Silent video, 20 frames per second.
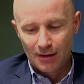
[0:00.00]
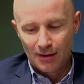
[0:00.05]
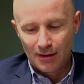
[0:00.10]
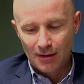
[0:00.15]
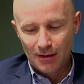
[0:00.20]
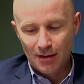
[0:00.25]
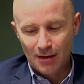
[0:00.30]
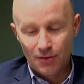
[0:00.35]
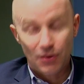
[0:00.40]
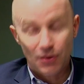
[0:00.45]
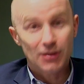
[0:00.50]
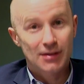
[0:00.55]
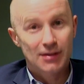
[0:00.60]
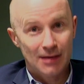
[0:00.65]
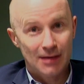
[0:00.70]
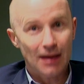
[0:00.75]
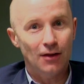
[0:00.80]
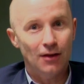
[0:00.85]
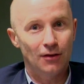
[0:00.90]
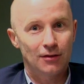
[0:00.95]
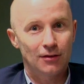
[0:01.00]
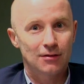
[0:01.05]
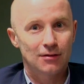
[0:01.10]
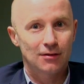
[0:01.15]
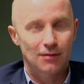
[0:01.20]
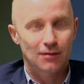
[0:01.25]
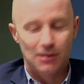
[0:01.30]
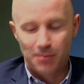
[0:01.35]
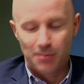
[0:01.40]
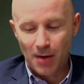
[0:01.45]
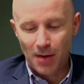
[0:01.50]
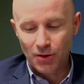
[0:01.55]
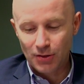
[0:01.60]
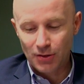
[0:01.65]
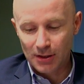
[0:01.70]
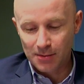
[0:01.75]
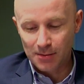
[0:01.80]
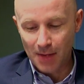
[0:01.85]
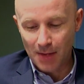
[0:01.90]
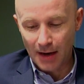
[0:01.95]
that sells specialist